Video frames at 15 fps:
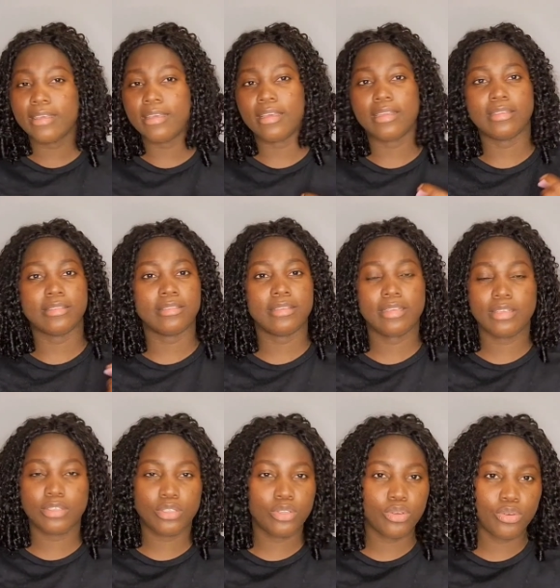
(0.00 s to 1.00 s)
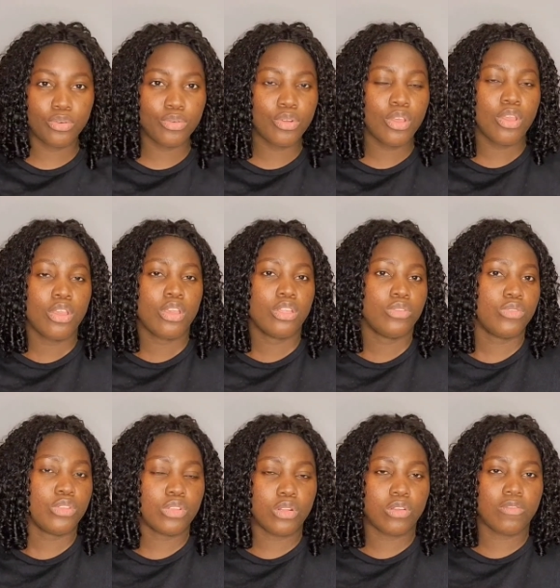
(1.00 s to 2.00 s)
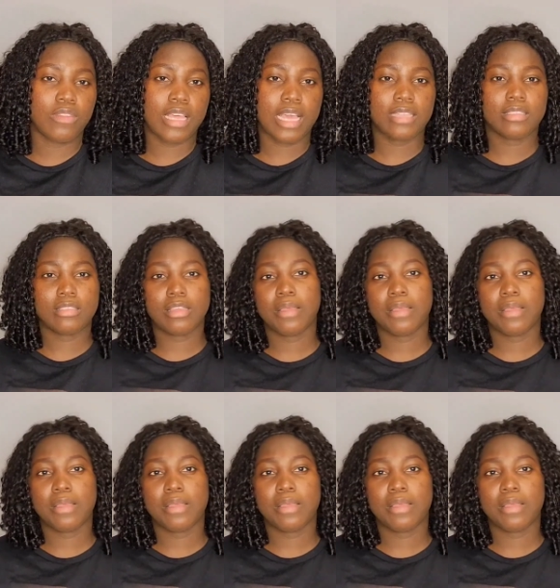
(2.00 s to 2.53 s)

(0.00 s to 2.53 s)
and doing all of that.